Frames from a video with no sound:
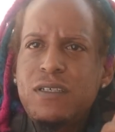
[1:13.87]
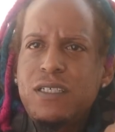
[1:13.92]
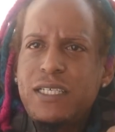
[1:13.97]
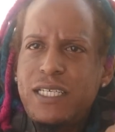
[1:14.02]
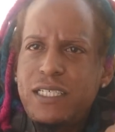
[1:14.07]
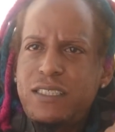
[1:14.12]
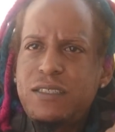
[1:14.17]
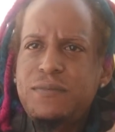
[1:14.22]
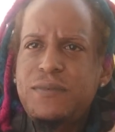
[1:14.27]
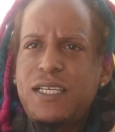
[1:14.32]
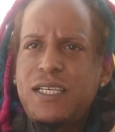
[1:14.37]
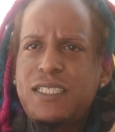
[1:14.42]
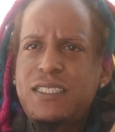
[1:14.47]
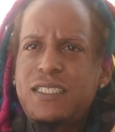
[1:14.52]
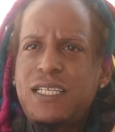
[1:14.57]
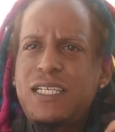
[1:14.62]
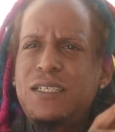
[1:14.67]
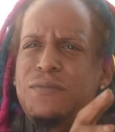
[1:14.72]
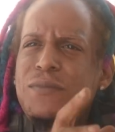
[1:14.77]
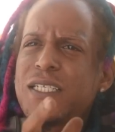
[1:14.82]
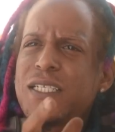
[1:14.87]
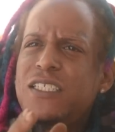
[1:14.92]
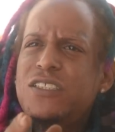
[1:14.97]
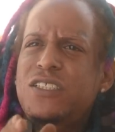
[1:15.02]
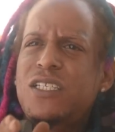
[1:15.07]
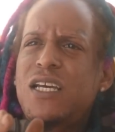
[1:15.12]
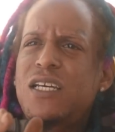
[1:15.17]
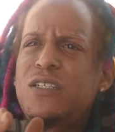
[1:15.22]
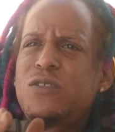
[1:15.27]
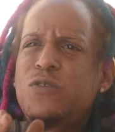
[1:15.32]
You get me and say, and then I say,
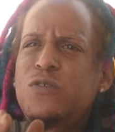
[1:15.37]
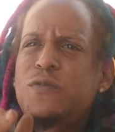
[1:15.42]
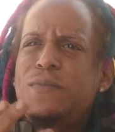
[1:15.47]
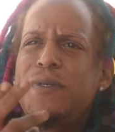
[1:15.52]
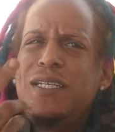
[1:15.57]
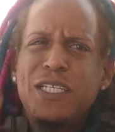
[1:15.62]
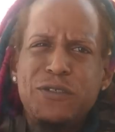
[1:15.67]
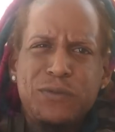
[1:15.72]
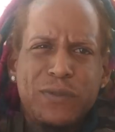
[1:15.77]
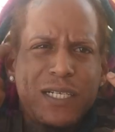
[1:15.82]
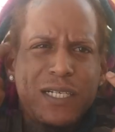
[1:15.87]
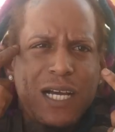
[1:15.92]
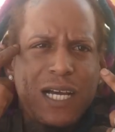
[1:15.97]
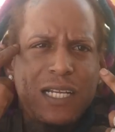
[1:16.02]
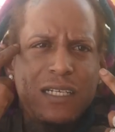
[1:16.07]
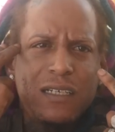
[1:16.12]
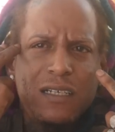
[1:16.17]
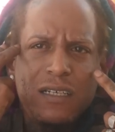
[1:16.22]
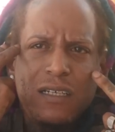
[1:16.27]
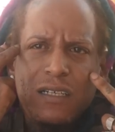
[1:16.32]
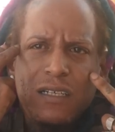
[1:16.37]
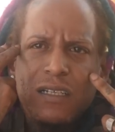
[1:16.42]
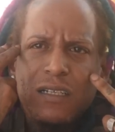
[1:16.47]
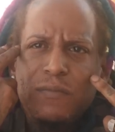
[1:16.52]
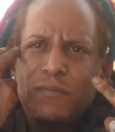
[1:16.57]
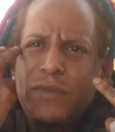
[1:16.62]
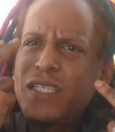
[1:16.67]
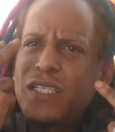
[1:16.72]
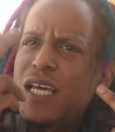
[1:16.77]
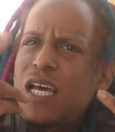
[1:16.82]
John, no, for be lyrical,
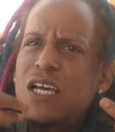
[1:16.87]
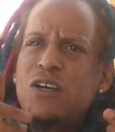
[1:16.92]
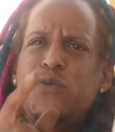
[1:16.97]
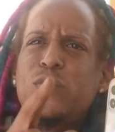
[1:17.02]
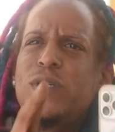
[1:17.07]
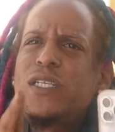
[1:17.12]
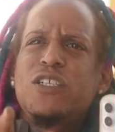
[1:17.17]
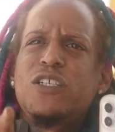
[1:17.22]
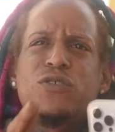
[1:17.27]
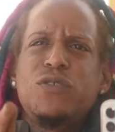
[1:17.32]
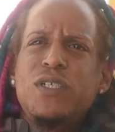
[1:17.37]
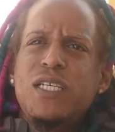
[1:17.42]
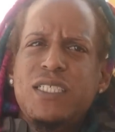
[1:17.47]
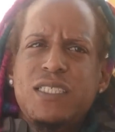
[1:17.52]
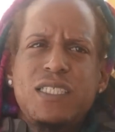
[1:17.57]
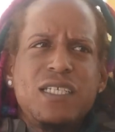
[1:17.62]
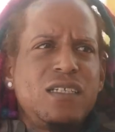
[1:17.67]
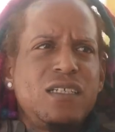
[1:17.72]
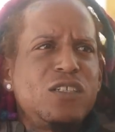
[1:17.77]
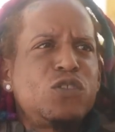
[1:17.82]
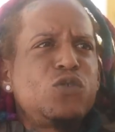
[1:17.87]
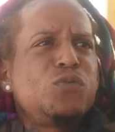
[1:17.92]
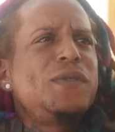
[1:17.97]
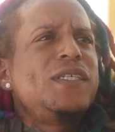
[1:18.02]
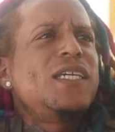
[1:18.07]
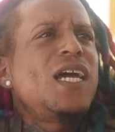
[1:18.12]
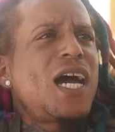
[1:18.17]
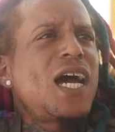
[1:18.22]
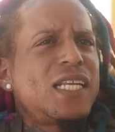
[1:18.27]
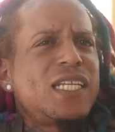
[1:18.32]
me not win the race there, to
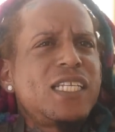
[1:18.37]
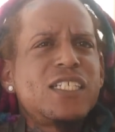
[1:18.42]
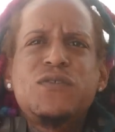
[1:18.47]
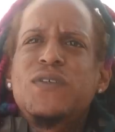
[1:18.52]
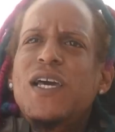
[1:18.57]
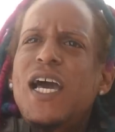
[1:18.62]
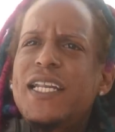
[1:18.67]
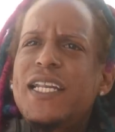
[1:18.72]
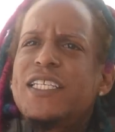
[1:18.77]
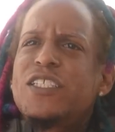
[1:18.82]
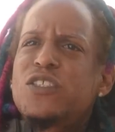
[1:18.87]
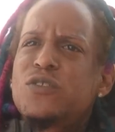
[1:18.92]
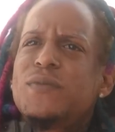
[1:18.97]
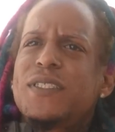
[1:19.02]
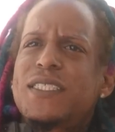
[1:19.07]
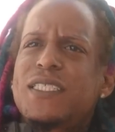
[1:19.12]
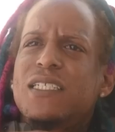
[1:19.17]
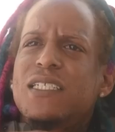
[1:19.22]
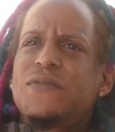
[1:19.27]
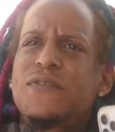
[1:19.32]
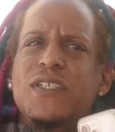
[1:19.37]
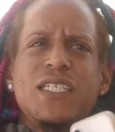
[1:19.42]
be honest with myself.